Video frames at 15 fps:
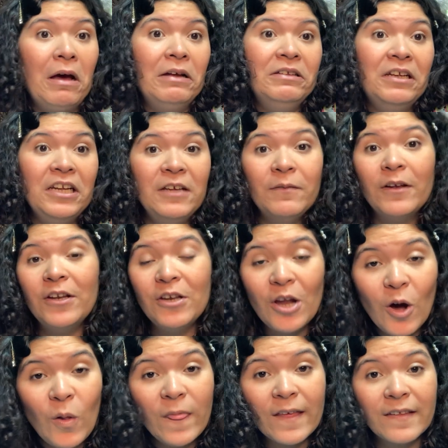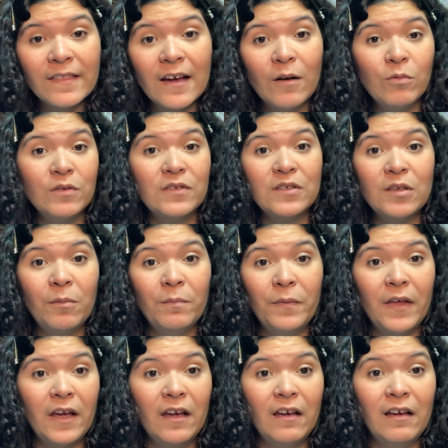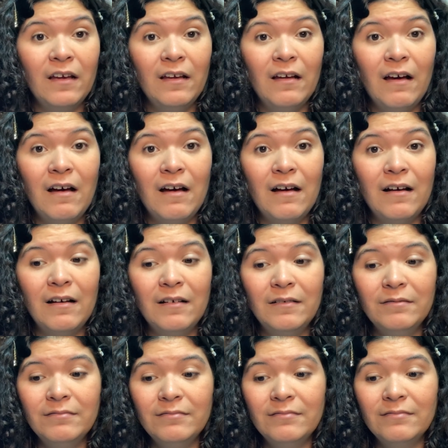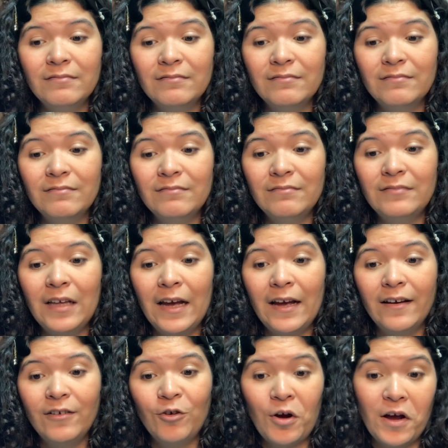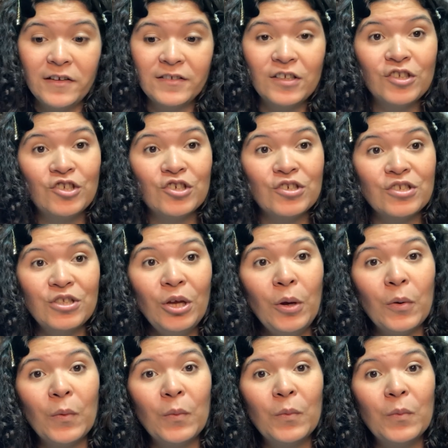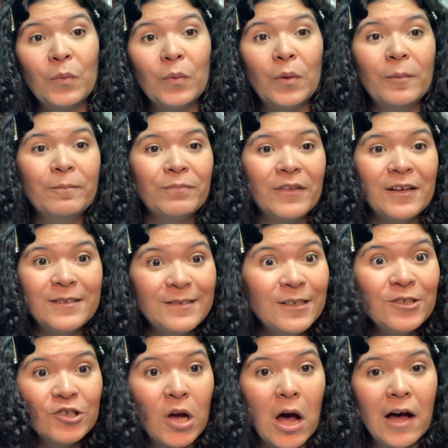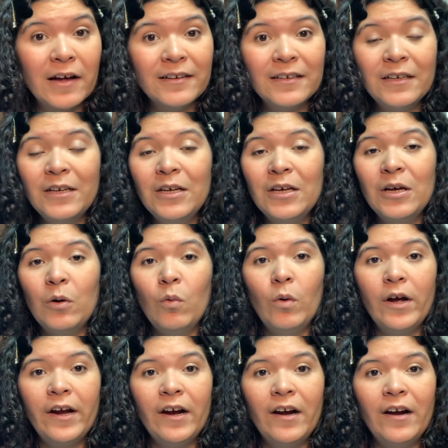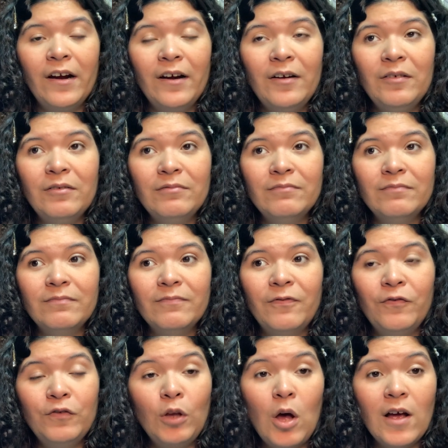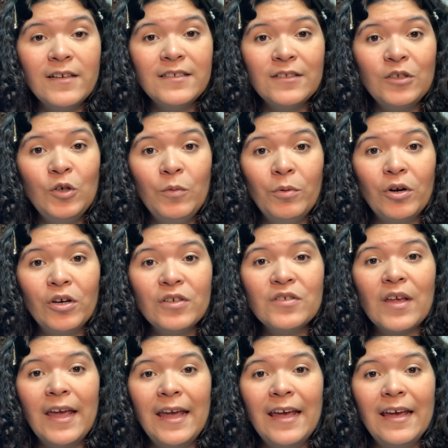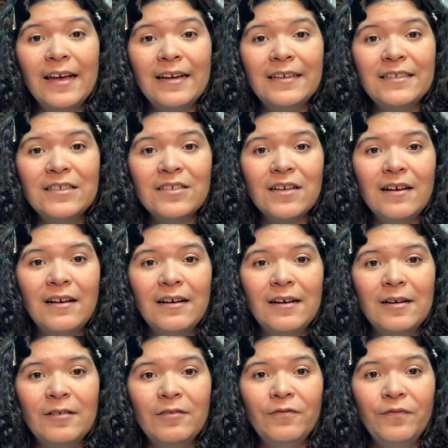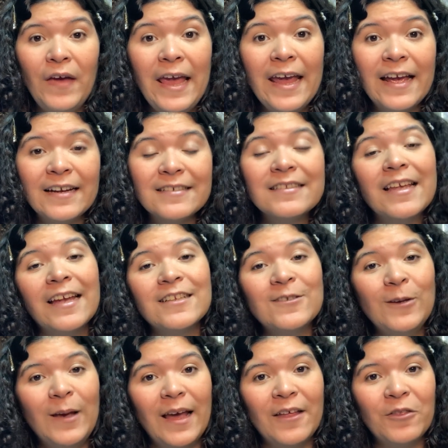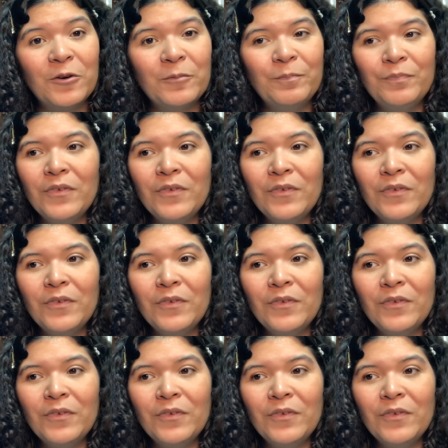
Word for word: I didn't even know that was something that cross stitchers do, a Stitch Con, where floss tubers and fans get together.